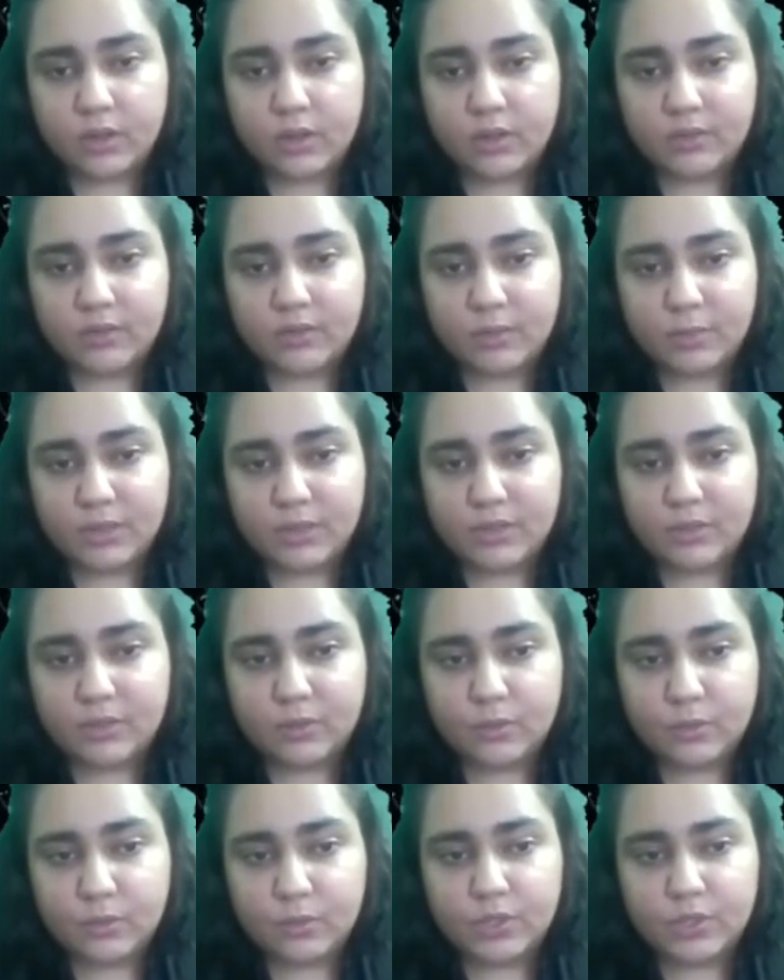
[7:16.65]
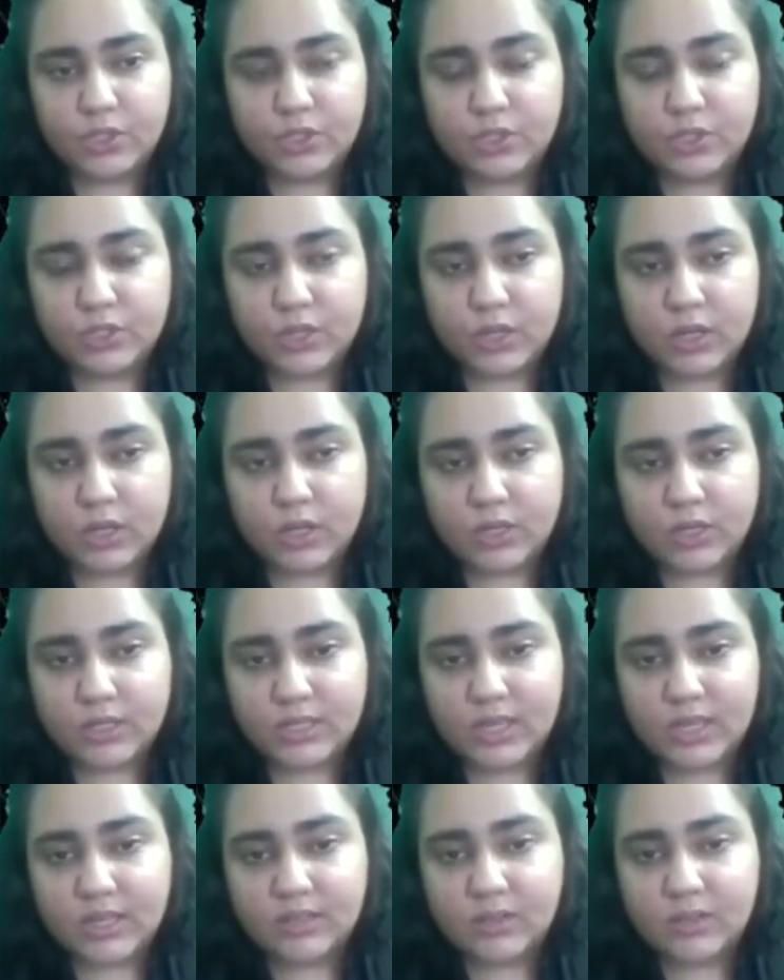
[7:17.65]
in the middle, which
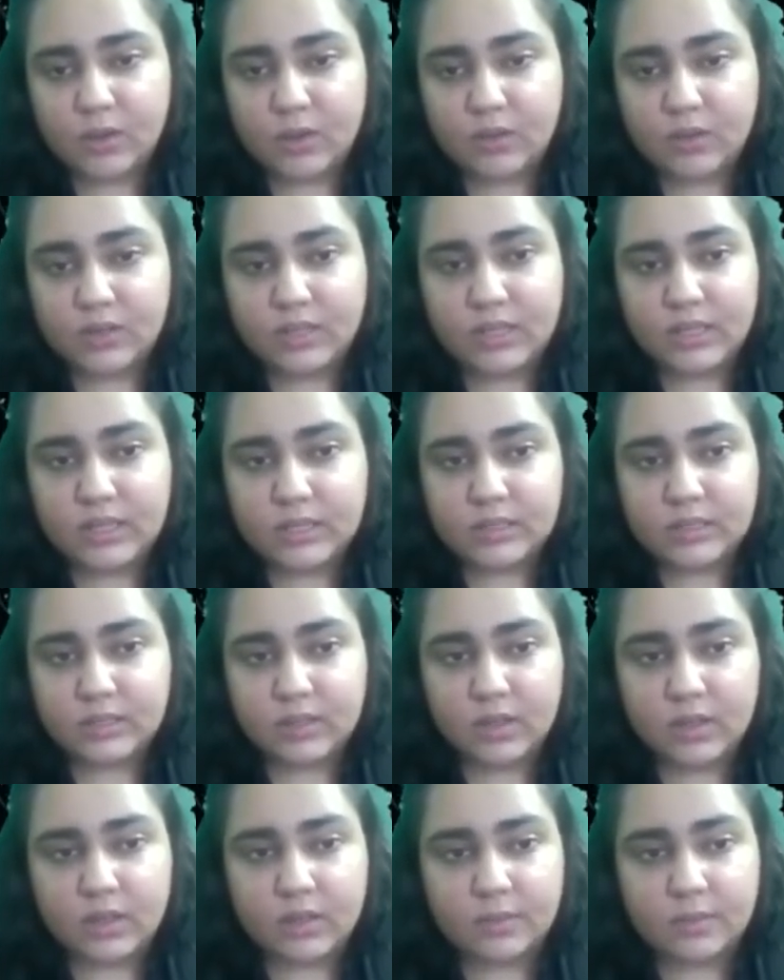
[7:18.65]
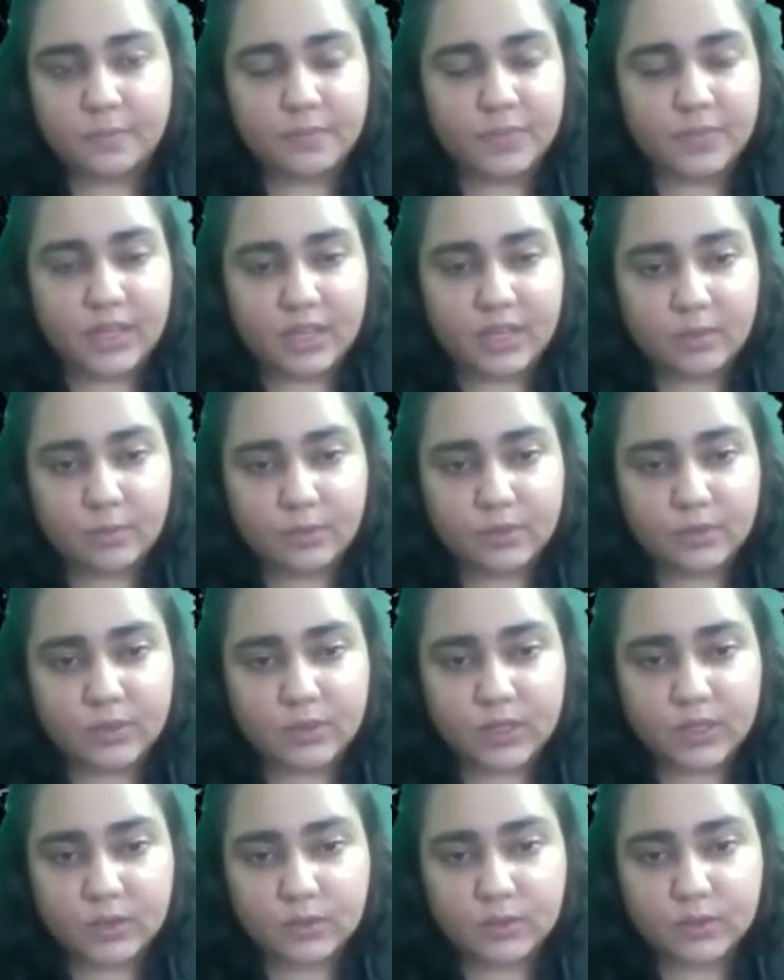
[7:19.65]
takes all these input
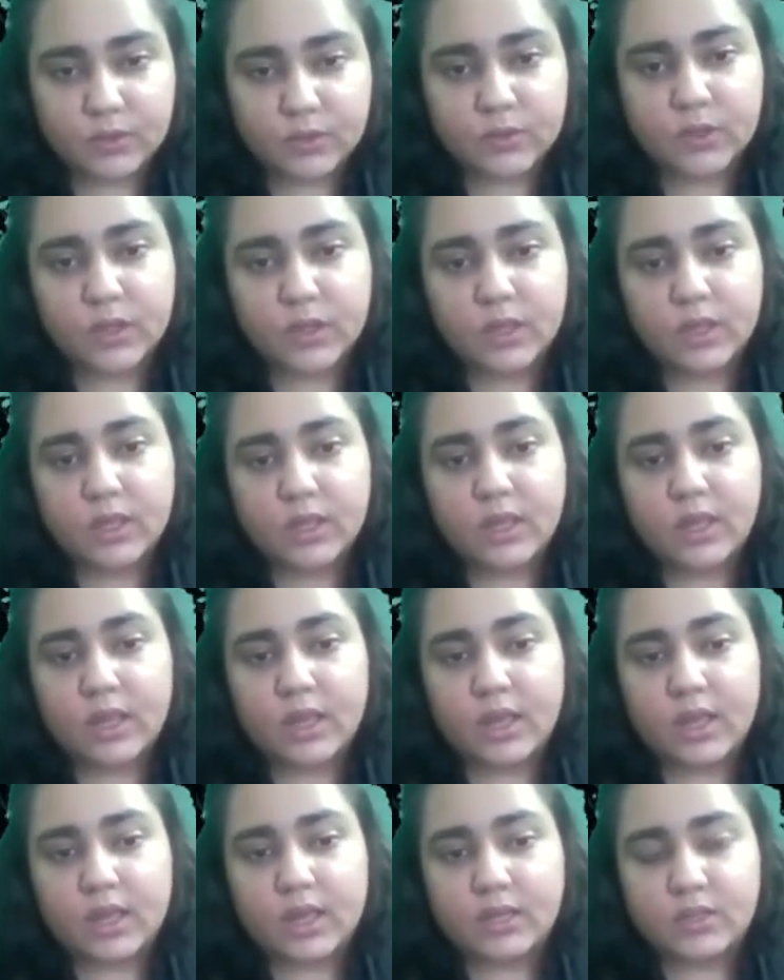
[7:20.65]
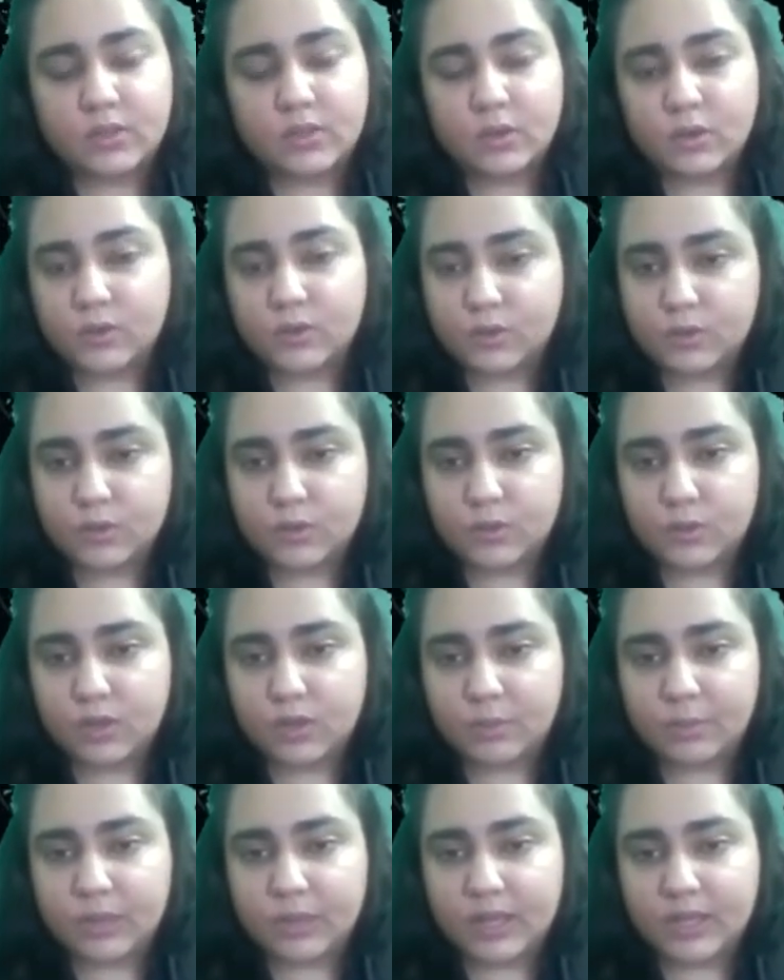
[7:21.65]
signals and also
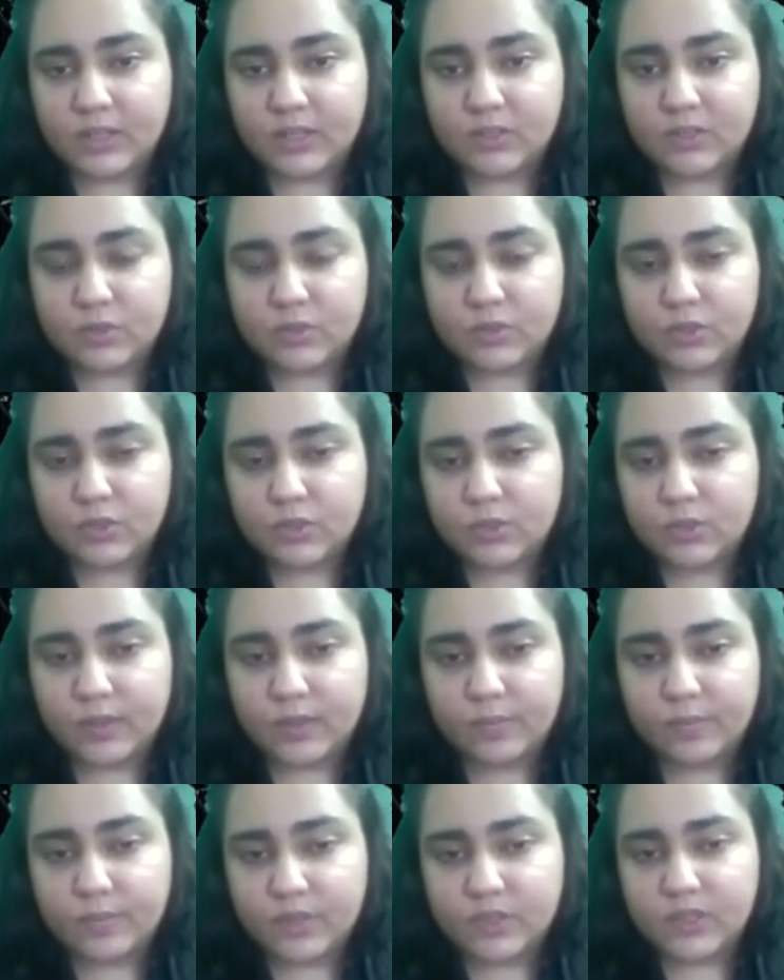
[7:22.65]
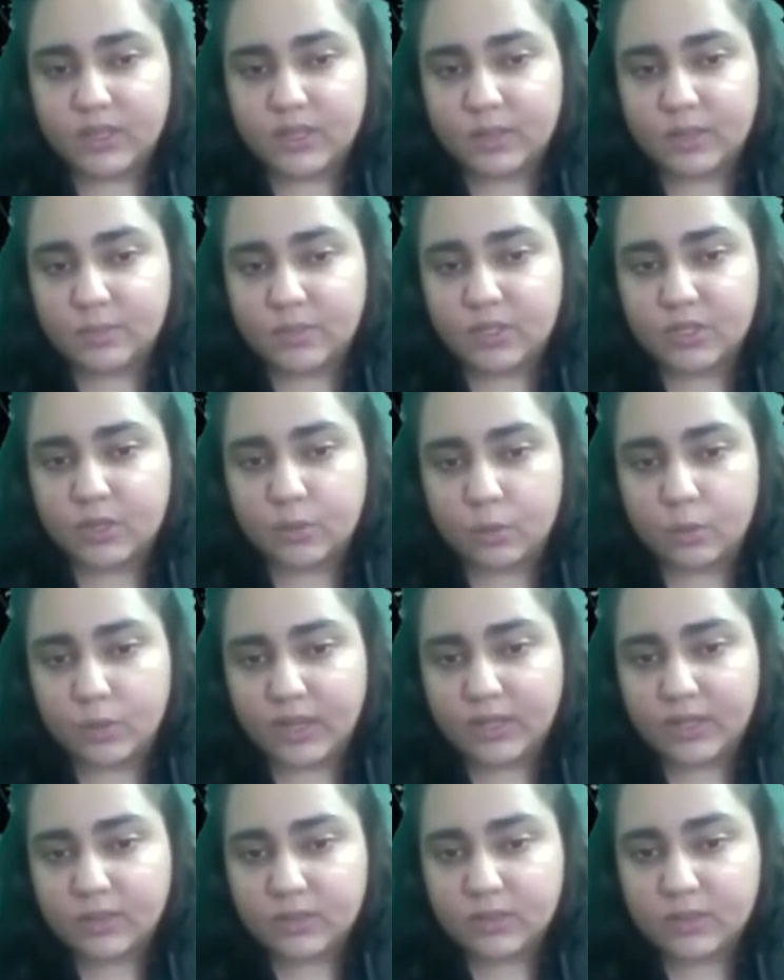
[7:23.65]
applies to them the synaptic
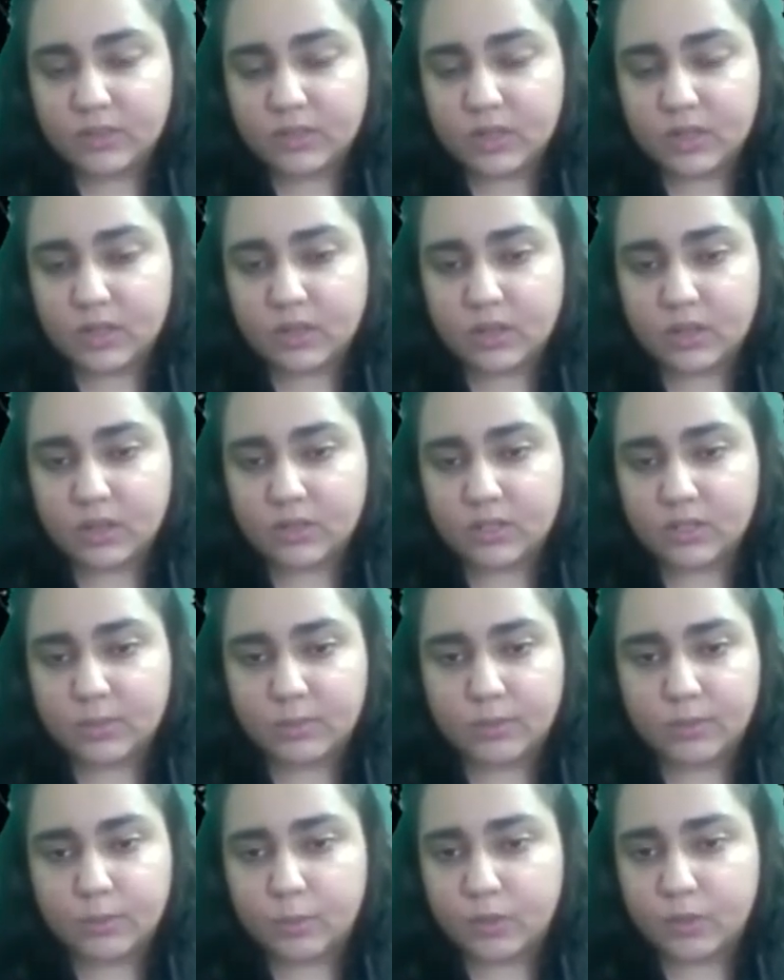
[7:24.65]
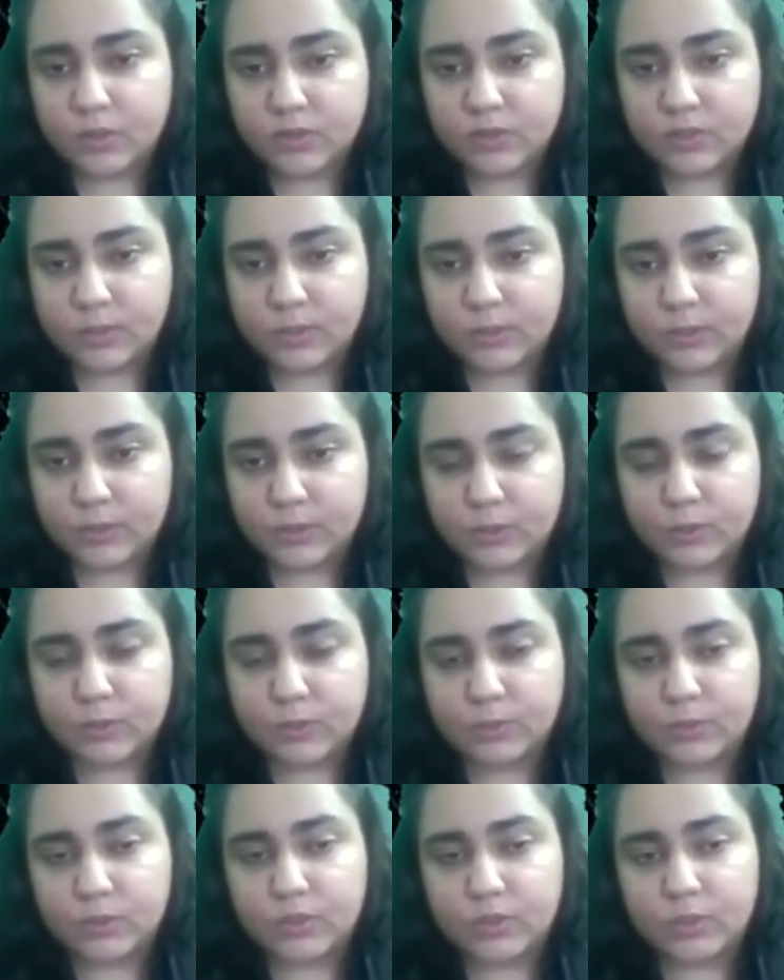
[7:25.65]
weights, w1, w2,
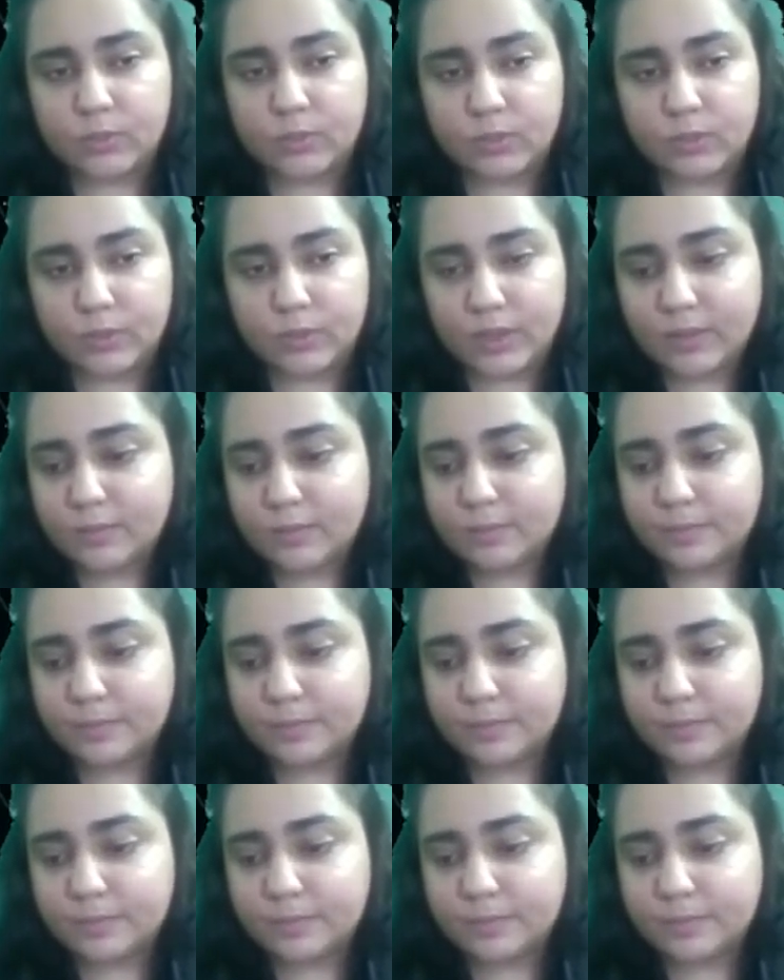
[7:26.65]
up to wn,